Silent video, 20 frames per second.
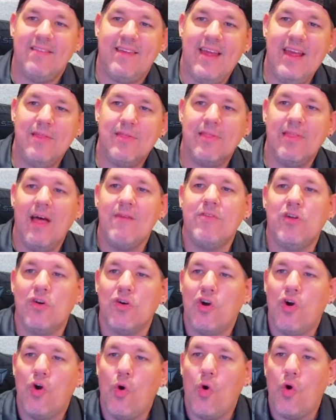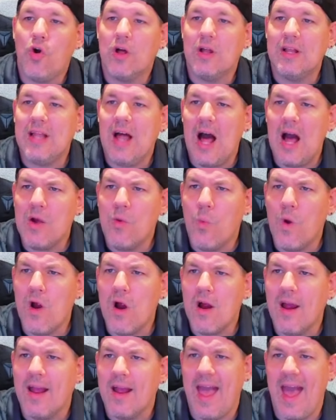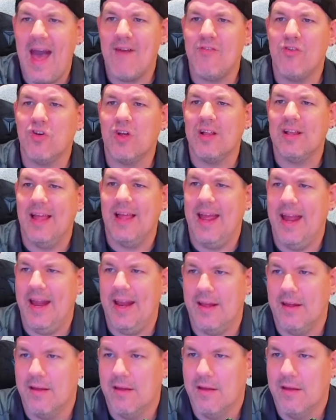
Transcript: 18th level, Clockwork Cavalcade.